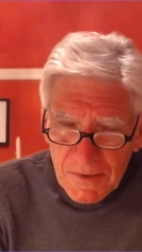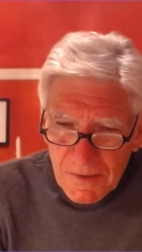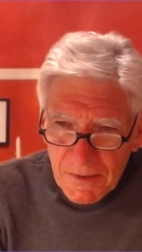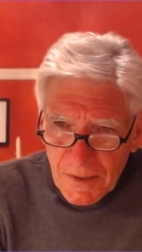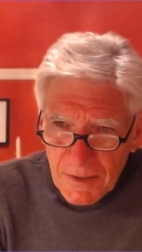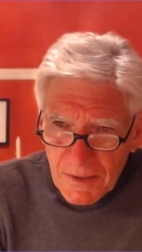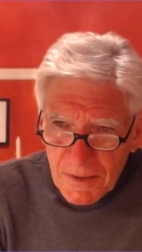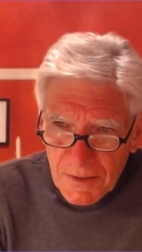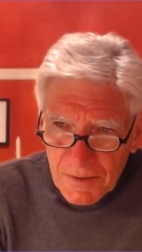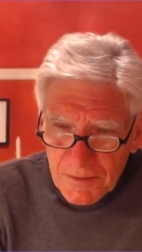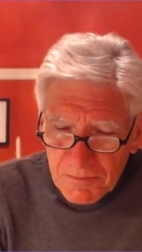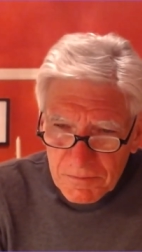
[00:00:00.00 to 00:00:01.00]

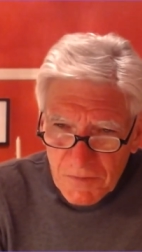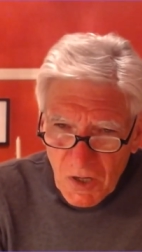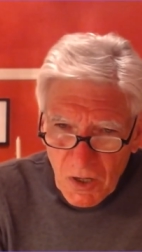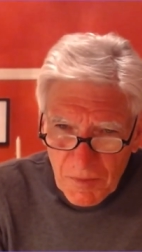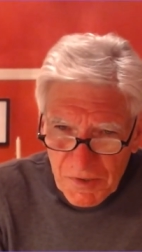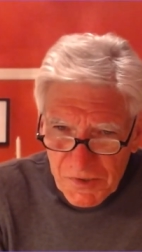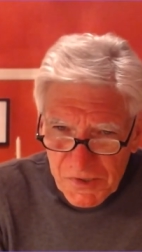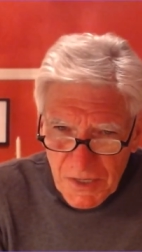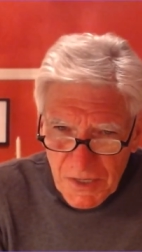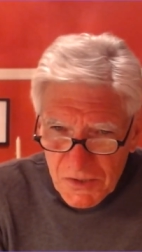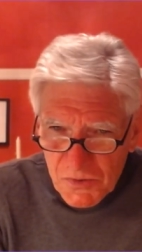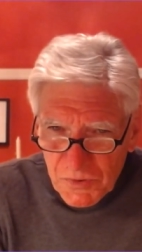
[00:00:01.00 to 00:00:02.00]
um, common
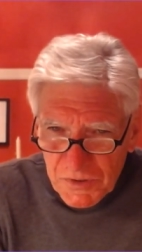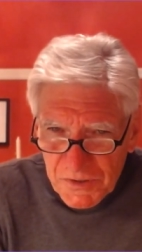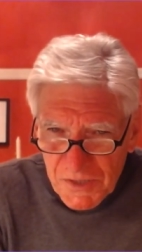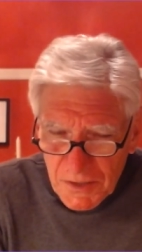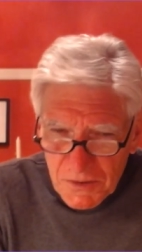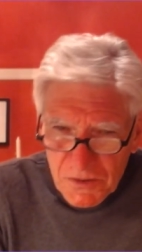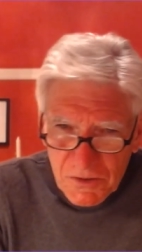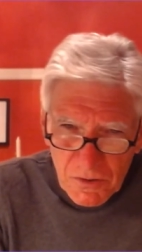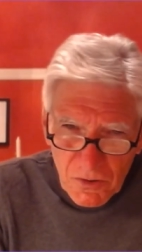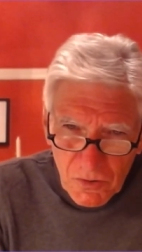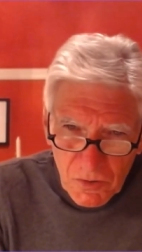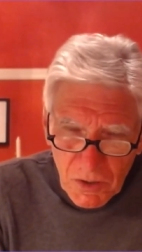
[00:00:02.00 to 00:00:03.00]
sense would tend to
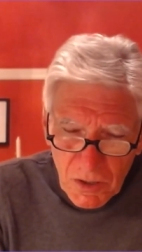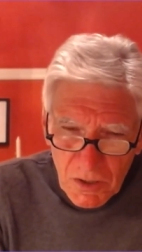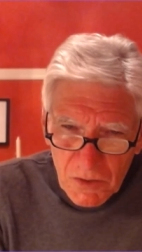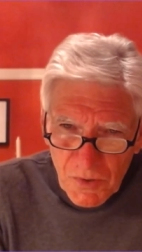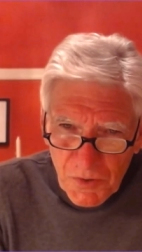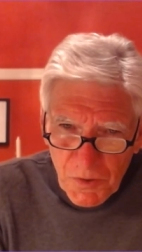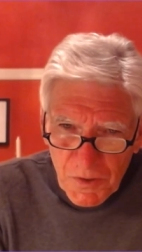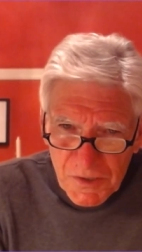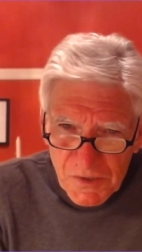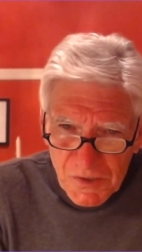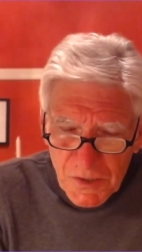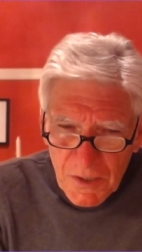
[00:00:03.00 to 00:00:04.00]
go along with
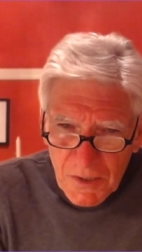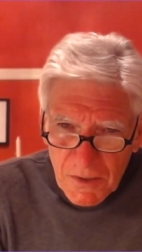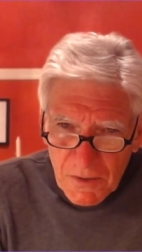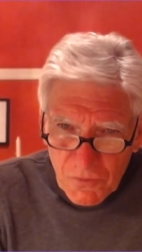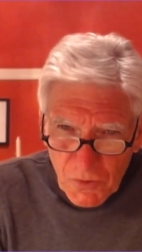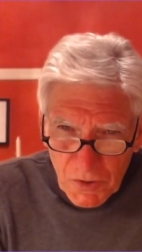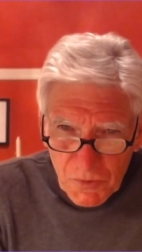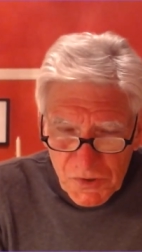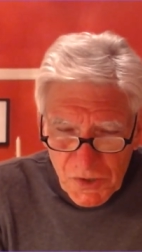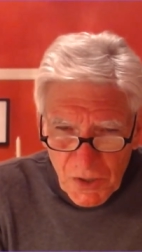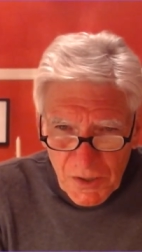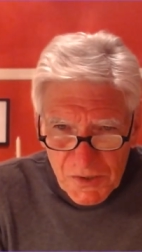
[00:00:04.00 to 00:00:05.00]
this. Freud was
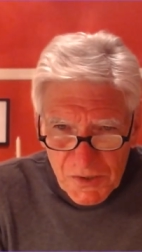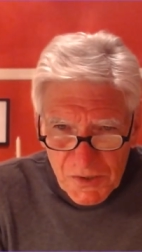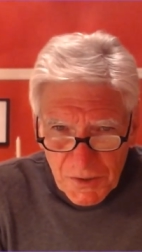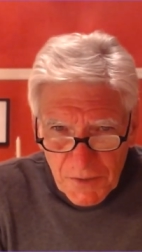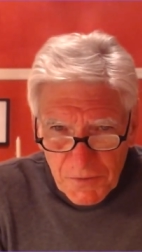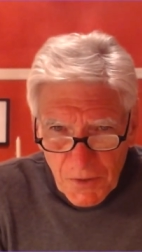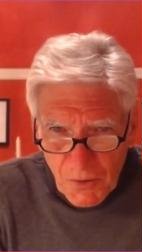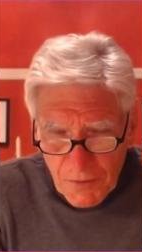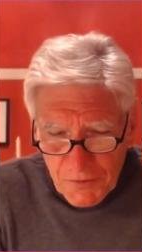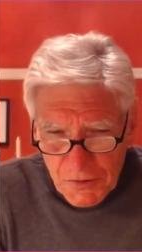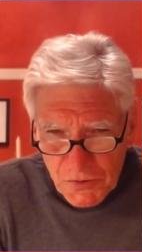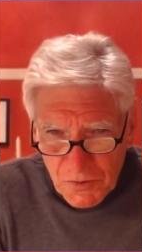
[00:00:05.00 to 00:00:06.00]
honest enough,
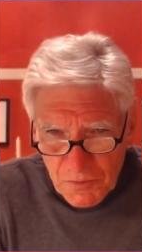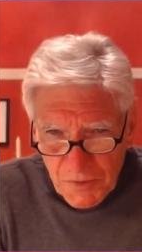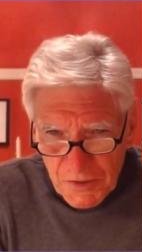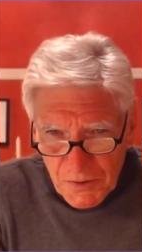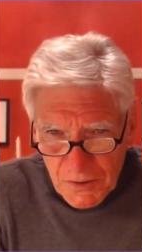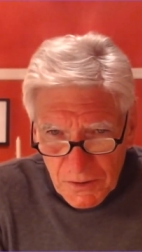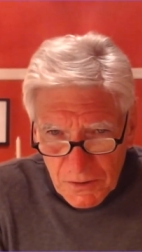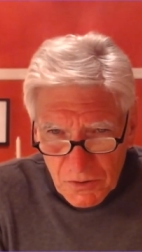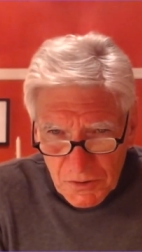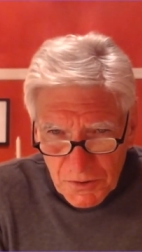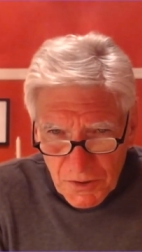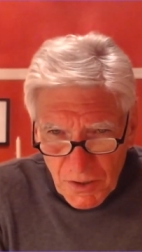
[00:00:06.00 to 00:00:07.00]
however, to admit that he
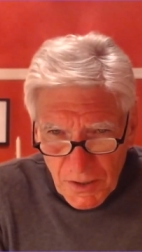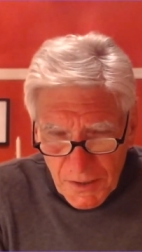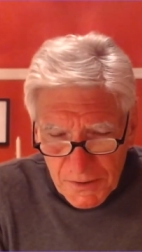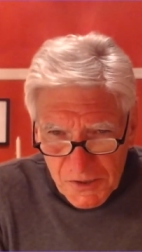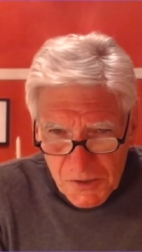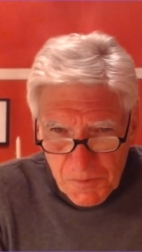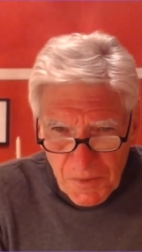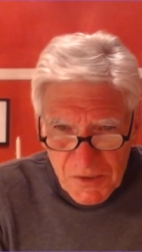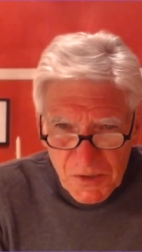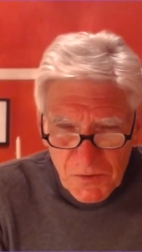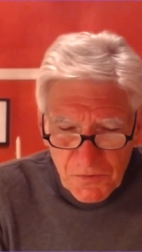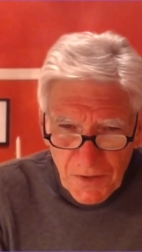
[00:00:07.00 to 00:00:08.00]
could not
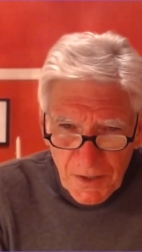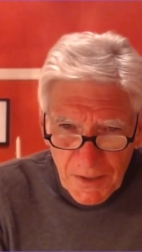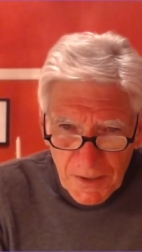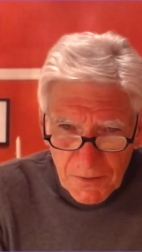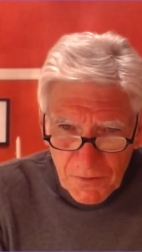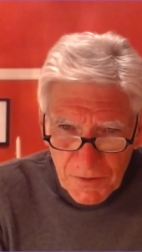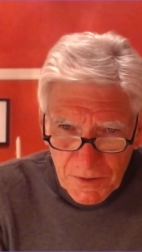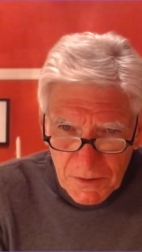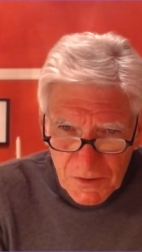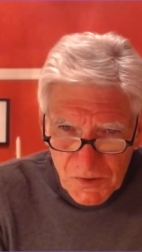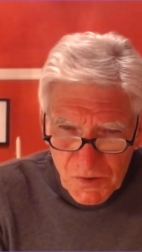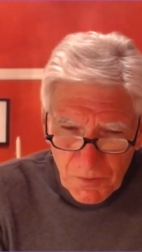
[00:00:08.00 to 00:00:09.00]
specify the
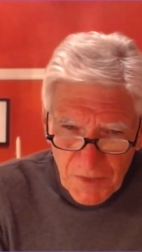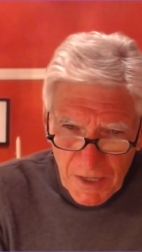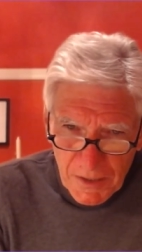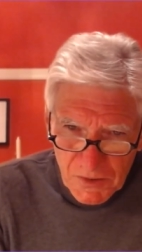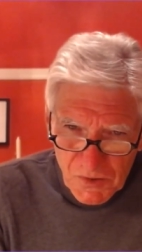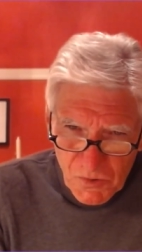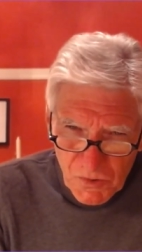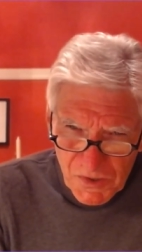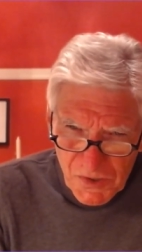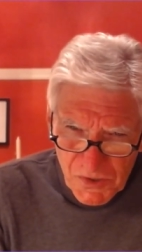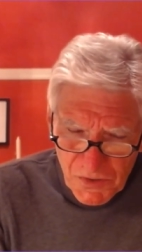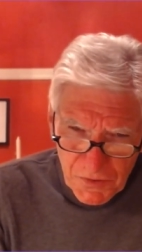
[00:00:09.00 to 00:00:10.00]
somatic
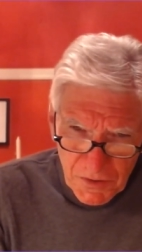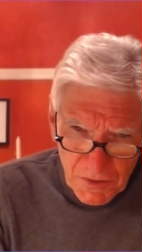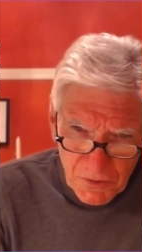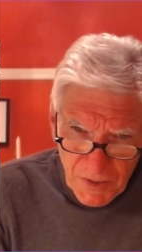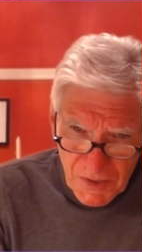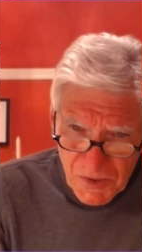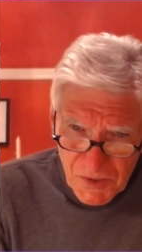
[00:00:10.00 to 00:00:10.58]
sources of the aggressive